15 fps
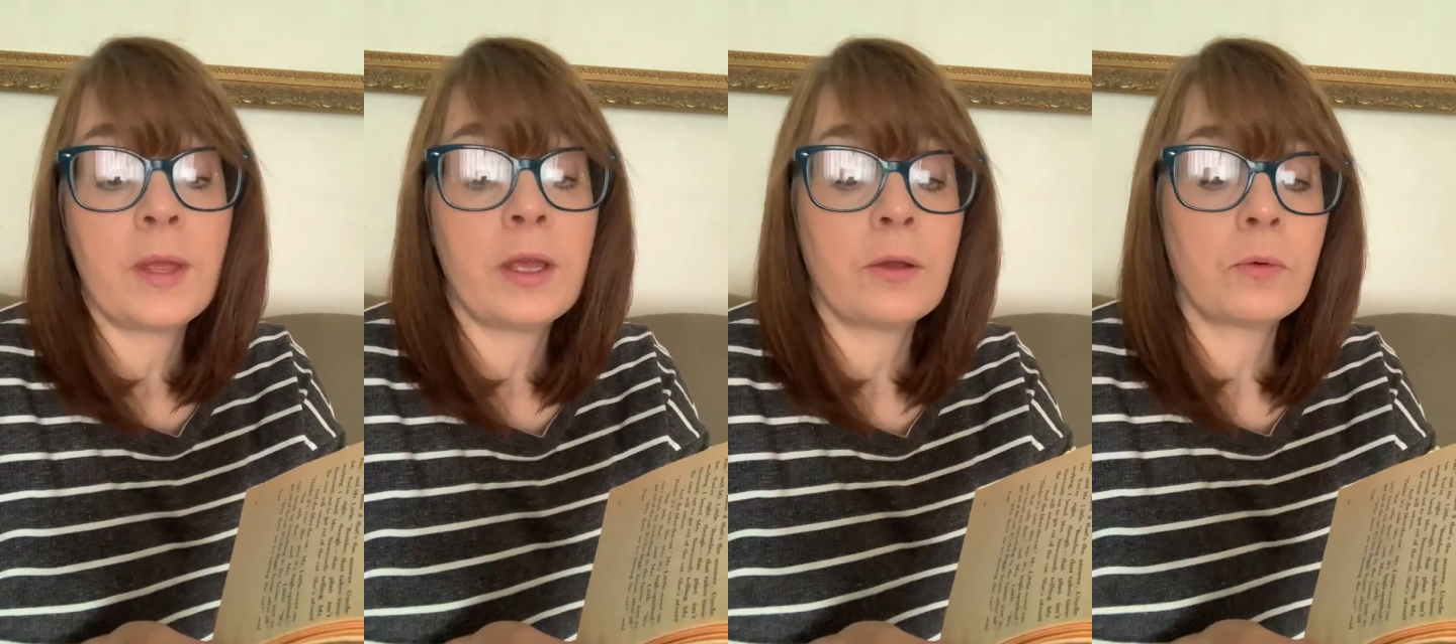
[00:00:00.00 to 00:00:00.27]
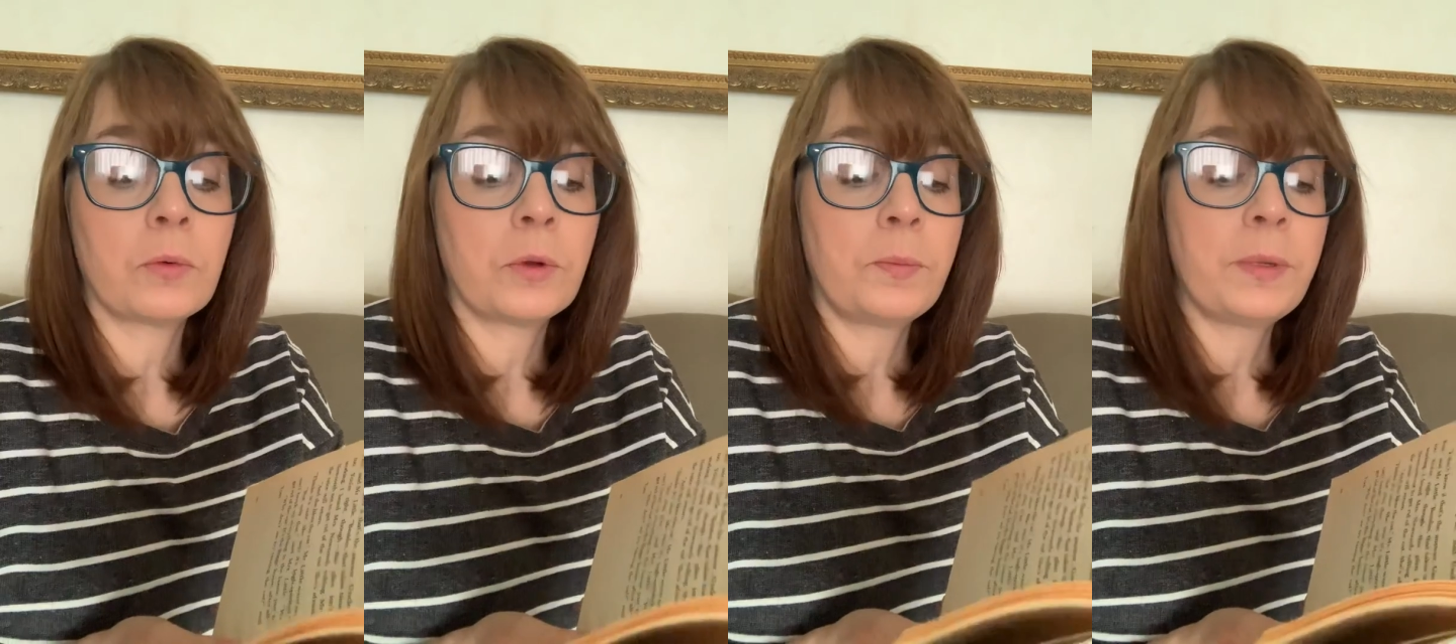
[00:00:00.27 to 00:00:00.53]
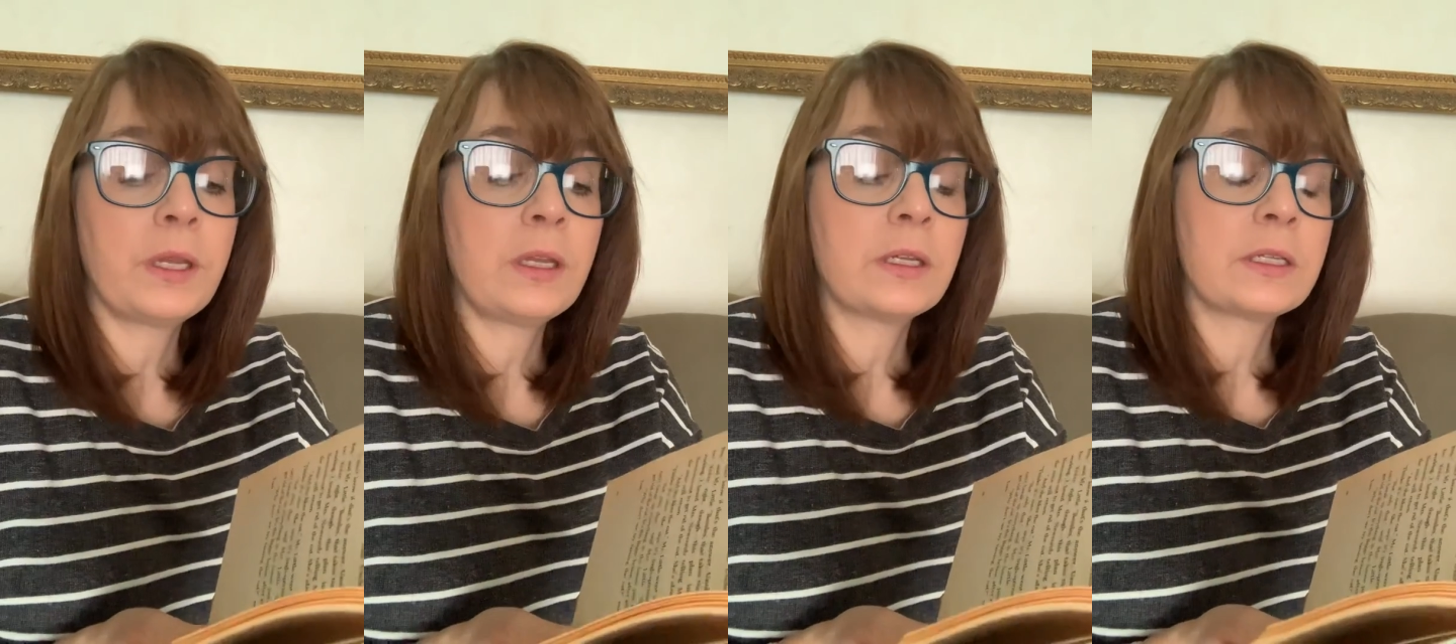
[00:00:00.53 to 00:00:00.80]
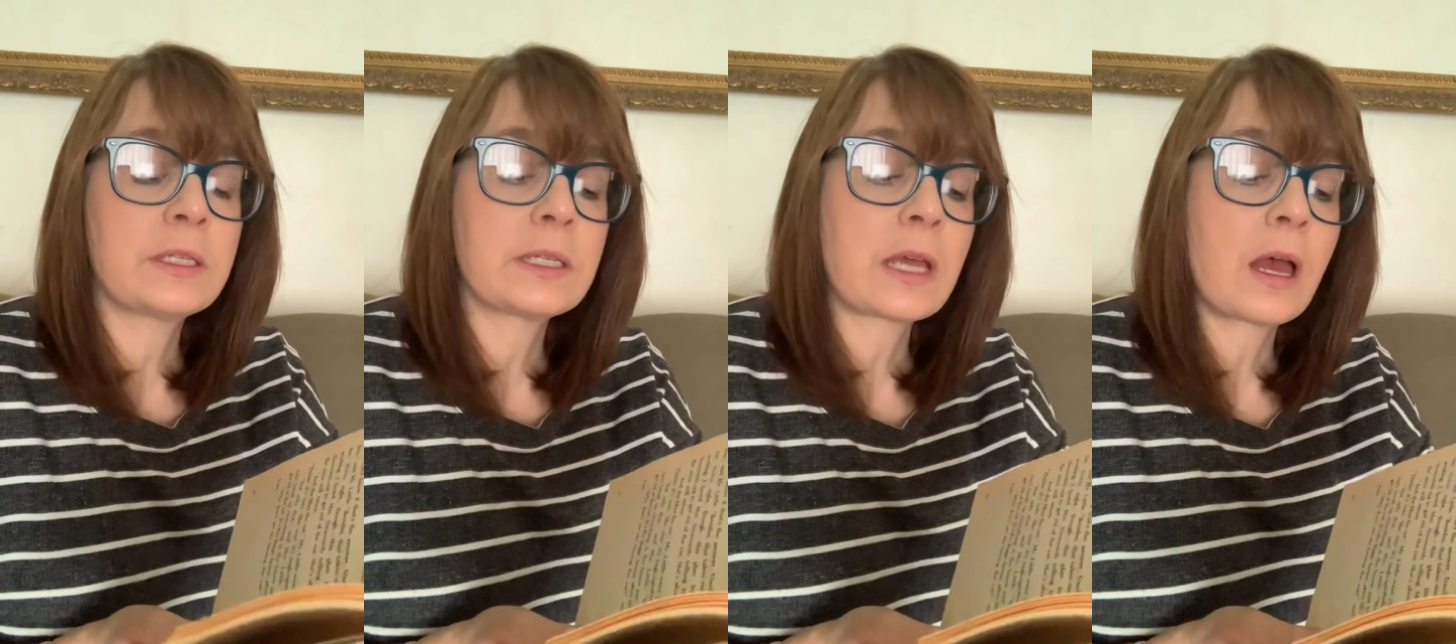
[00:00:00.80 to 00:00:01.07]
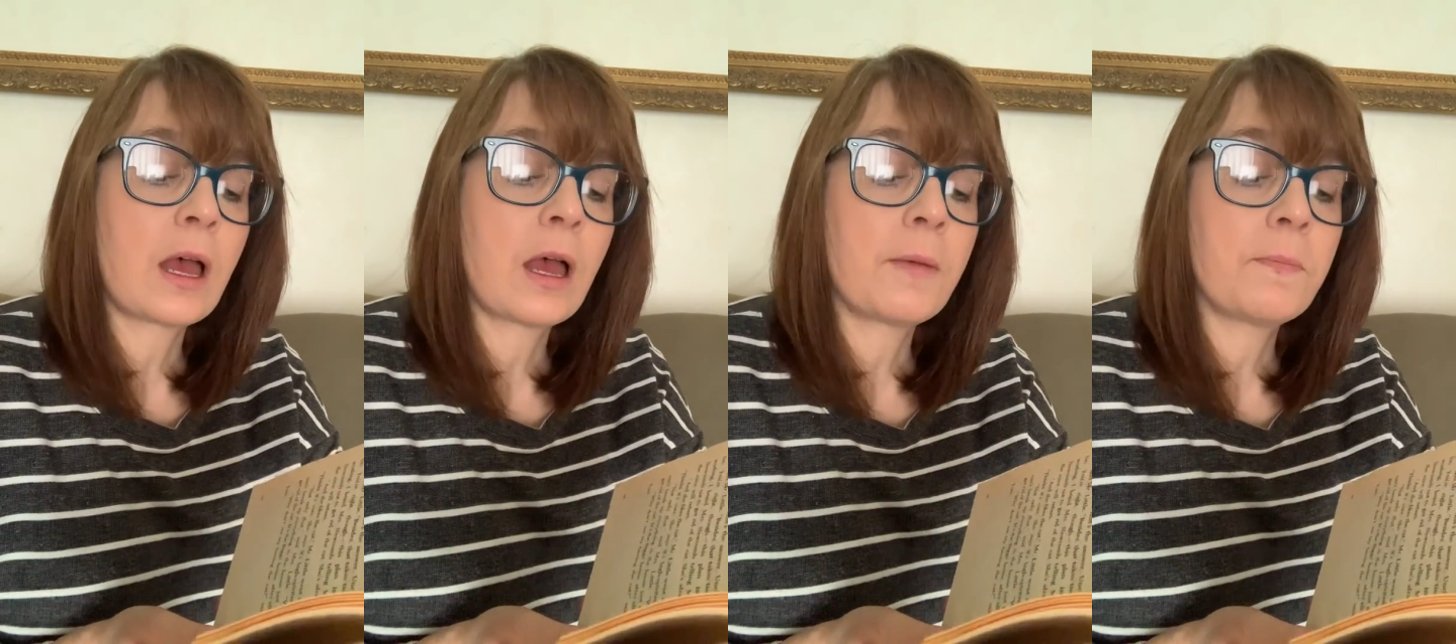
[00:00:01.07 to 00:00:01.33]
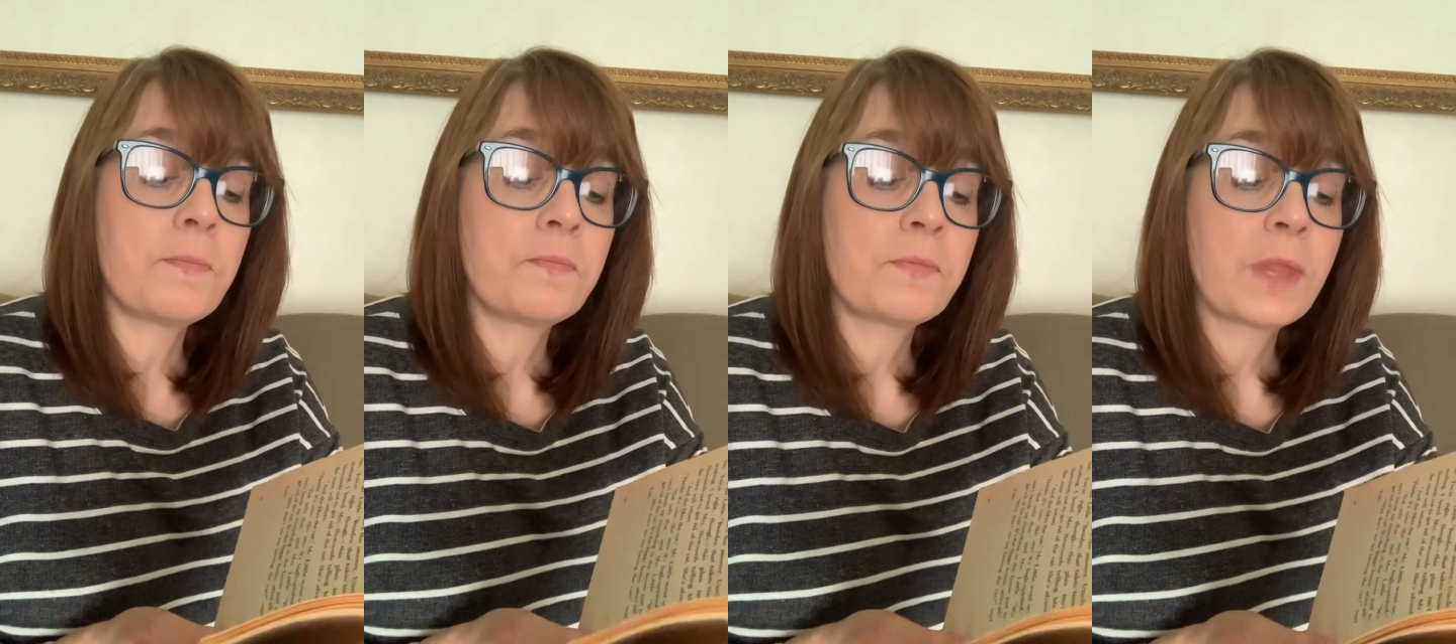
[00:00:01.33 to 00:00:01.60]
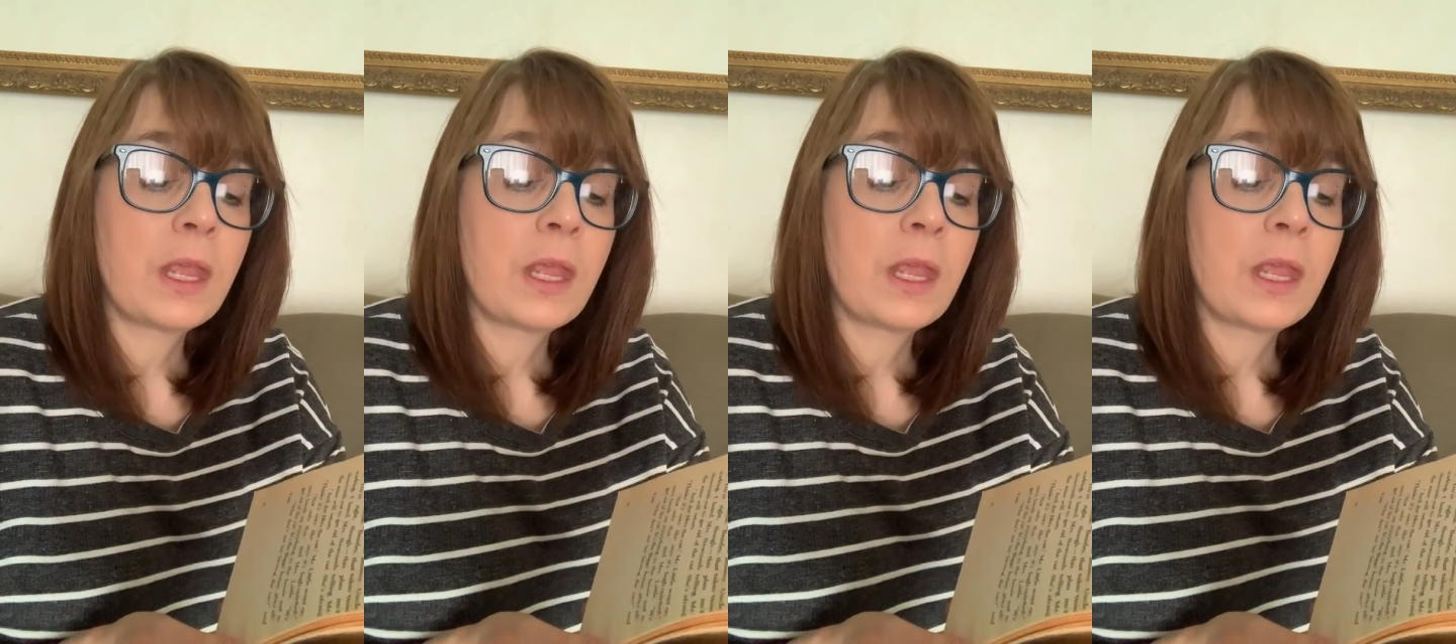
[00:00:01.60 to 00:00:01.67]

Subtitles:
it," repeated Tom.